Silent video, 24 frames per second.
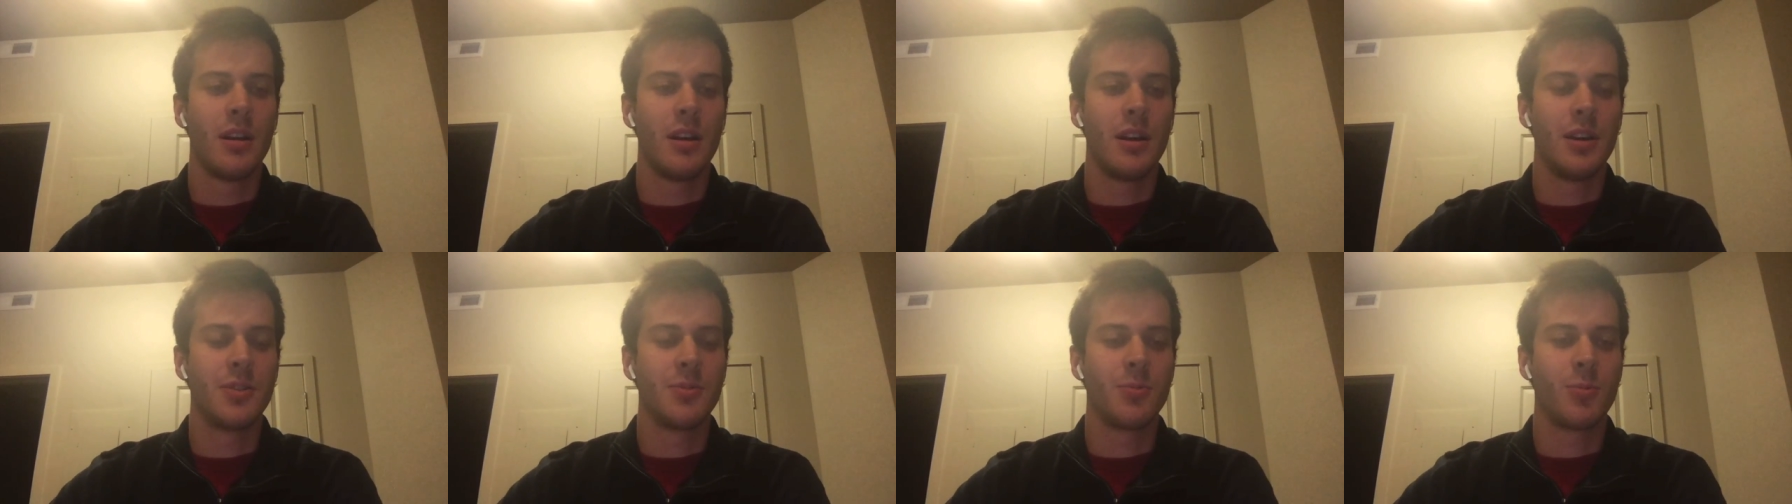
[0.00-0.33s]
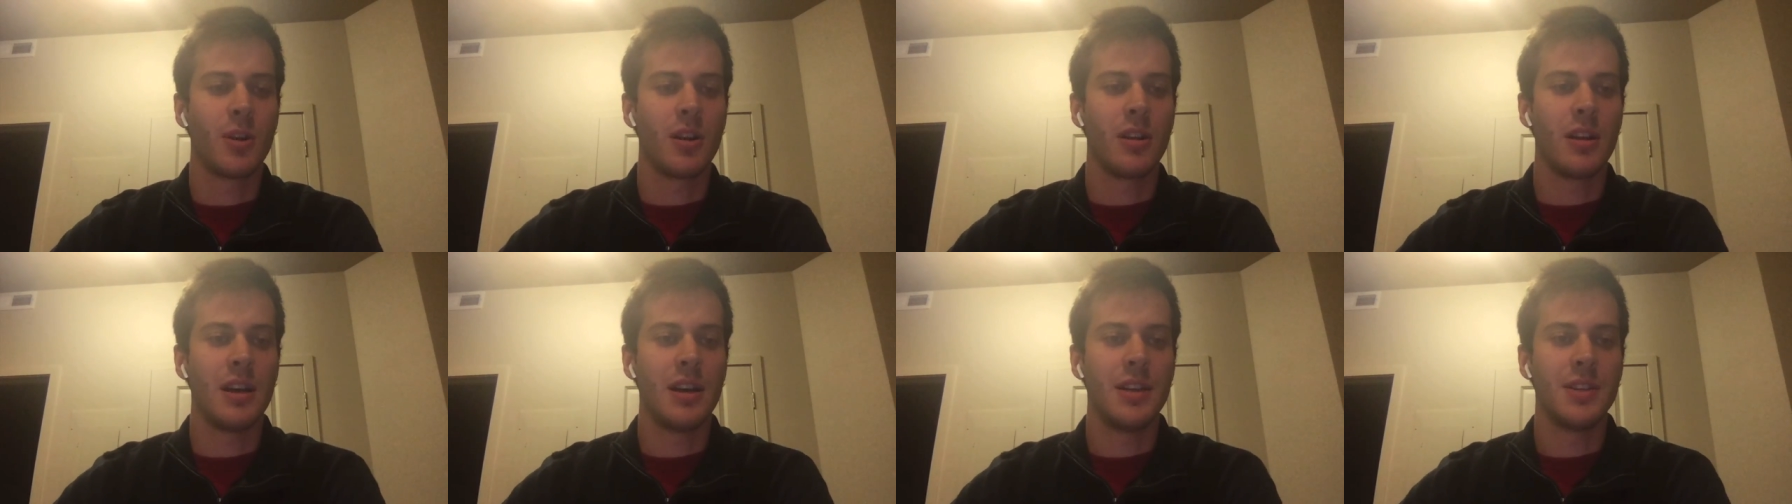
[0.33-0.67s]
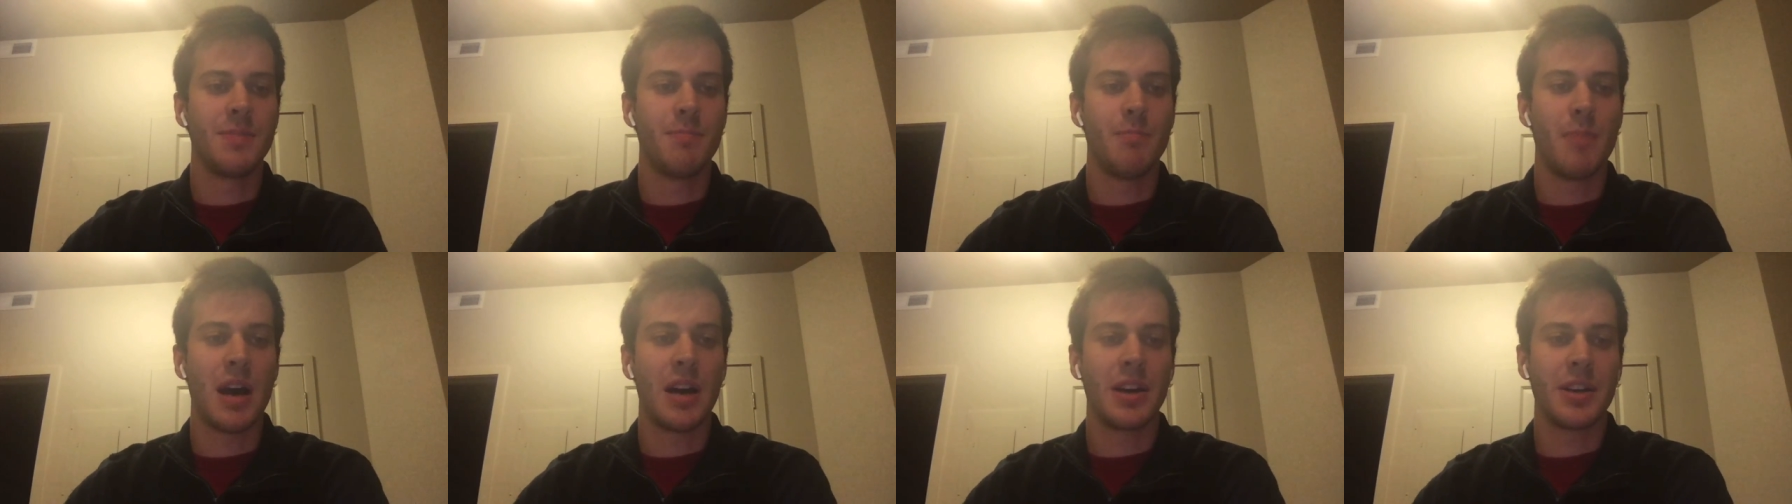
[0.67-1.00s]
as well
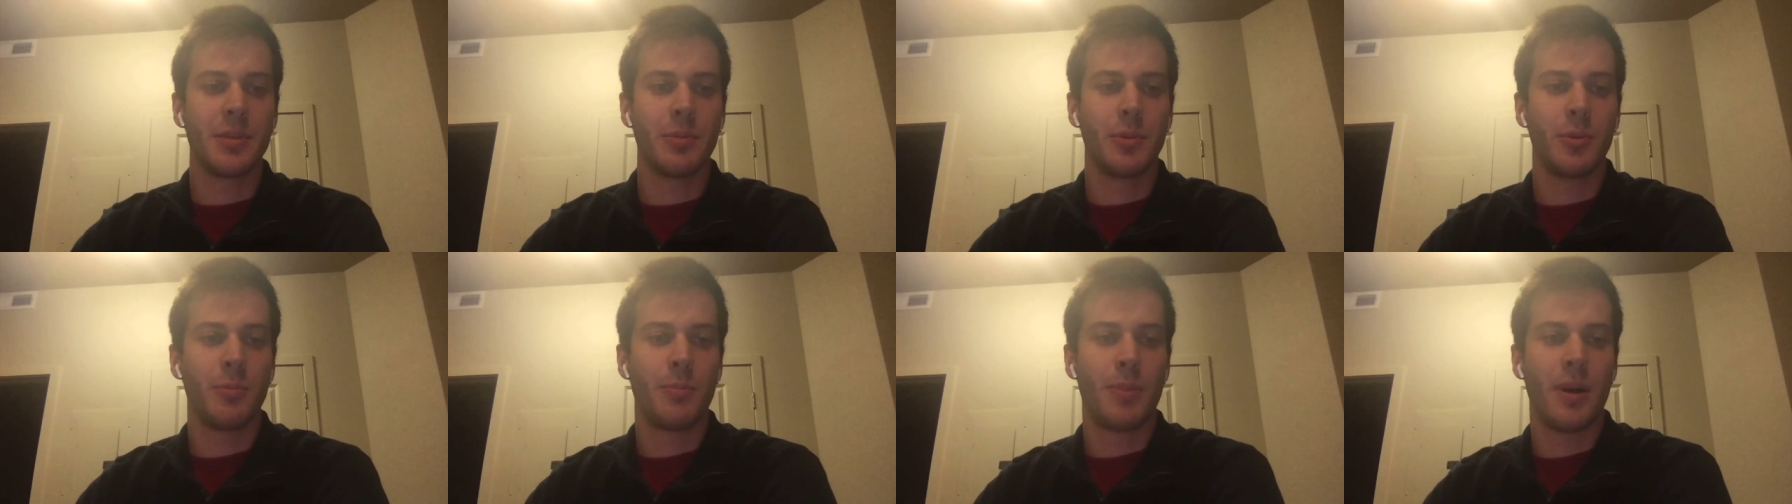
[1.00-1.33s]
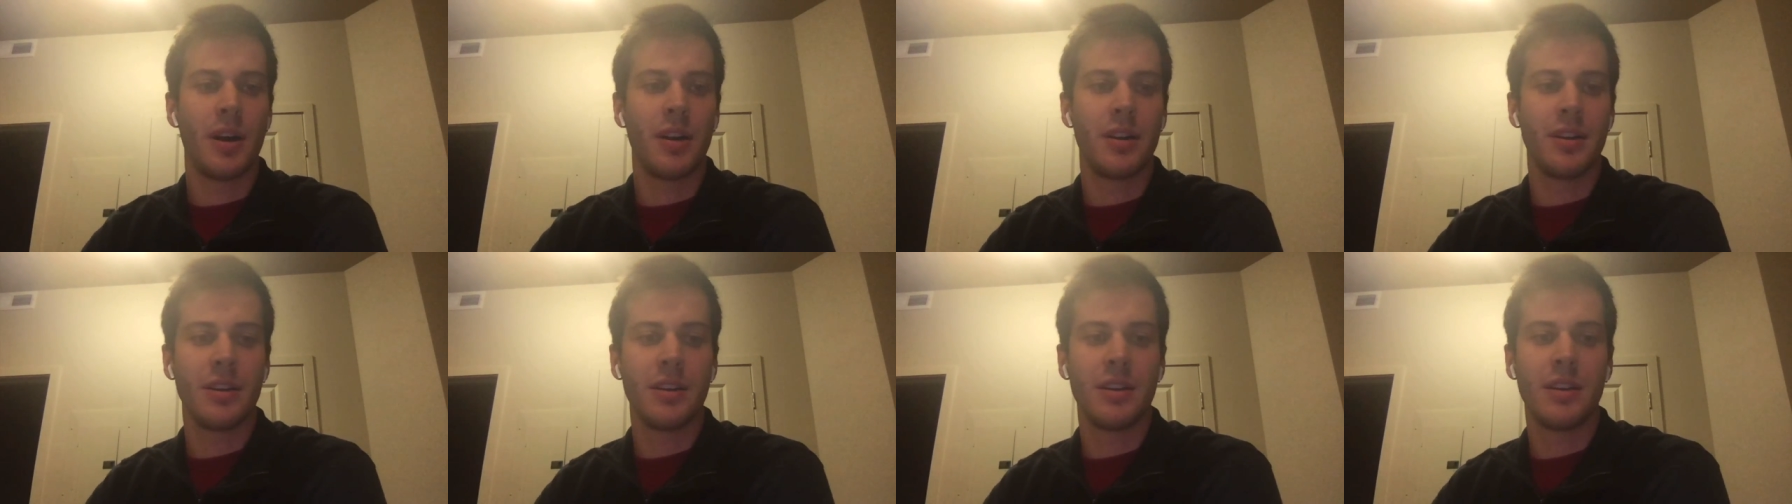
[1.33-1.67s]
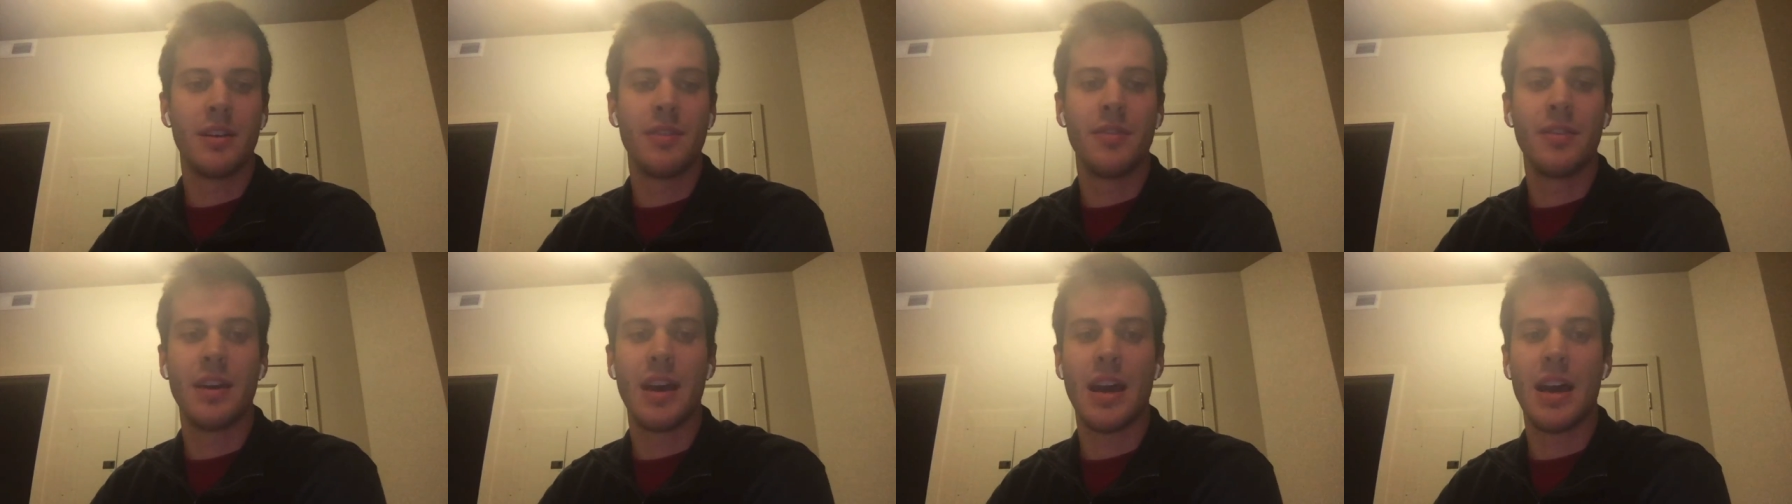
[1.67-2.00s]
as malleable putty
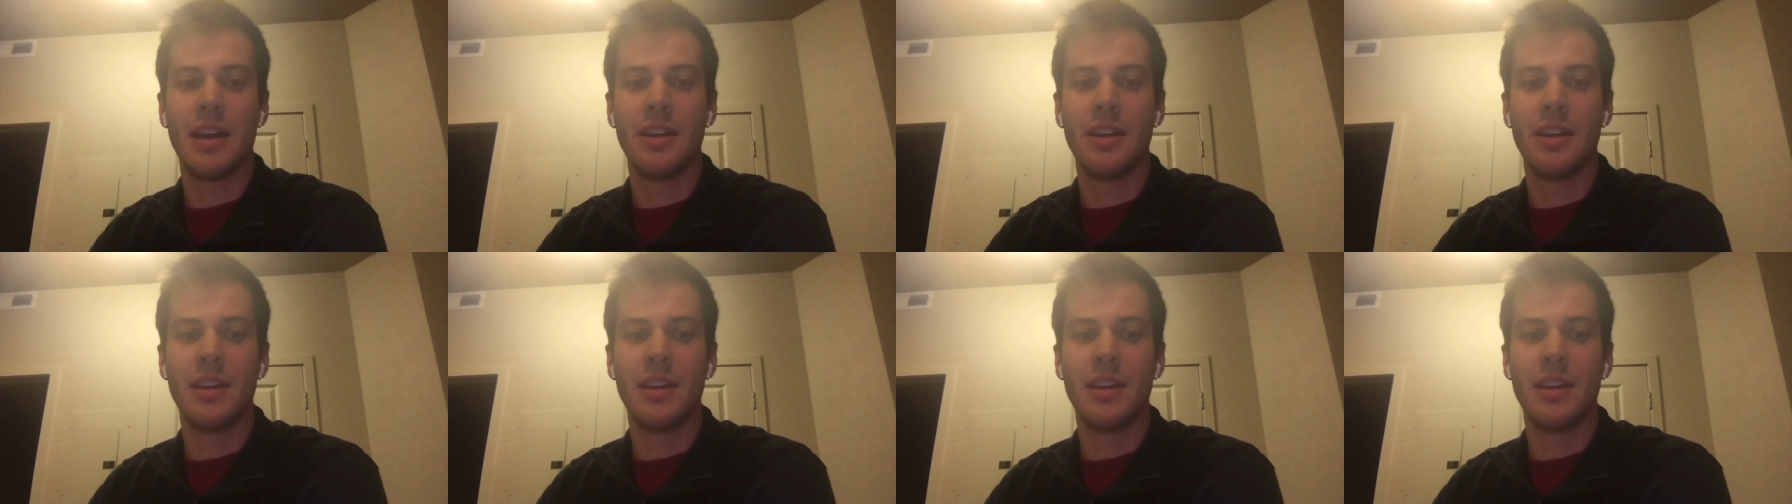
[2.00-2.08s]
in the